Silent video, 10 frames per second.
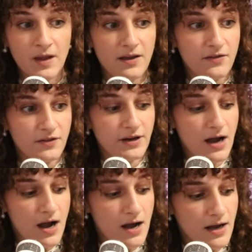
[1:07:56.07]
the
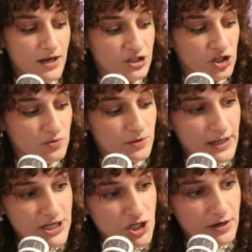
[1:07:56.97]

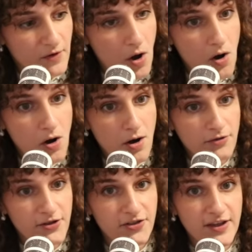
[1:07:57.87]
accumulation of all
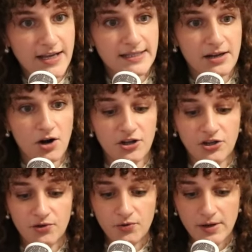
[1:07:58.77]
the things that are
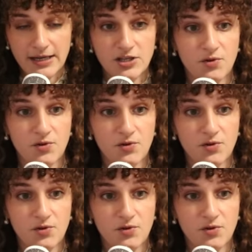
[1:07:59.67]
you into the